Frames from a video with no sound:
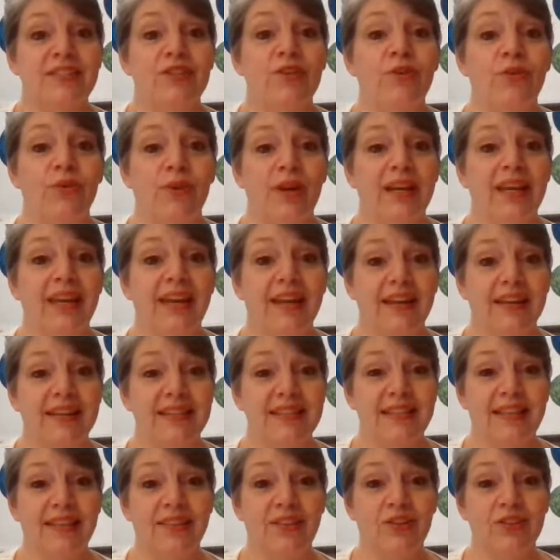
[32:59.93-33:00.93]
So again, I
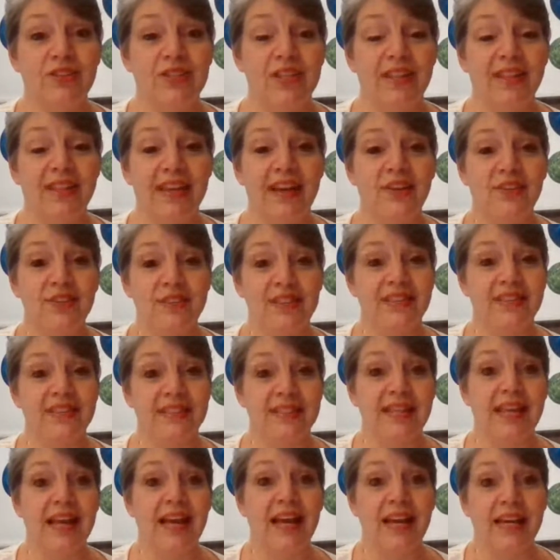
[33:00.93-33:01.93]
said there's 1,000
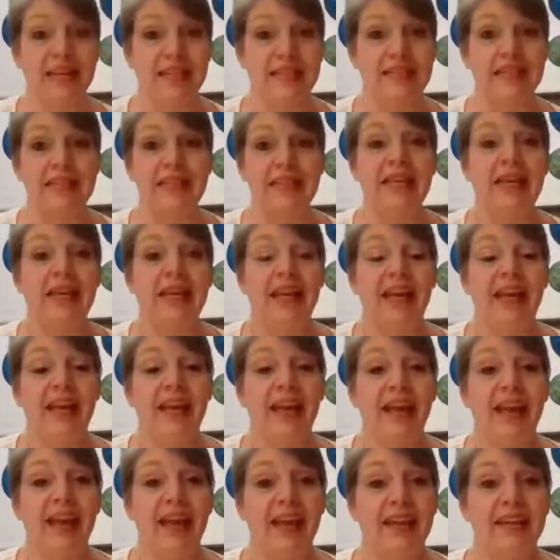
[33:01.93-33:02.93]
slides,
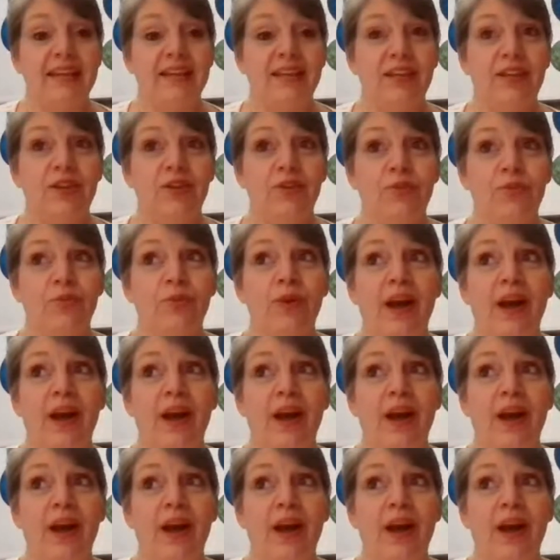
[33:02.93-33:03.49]
and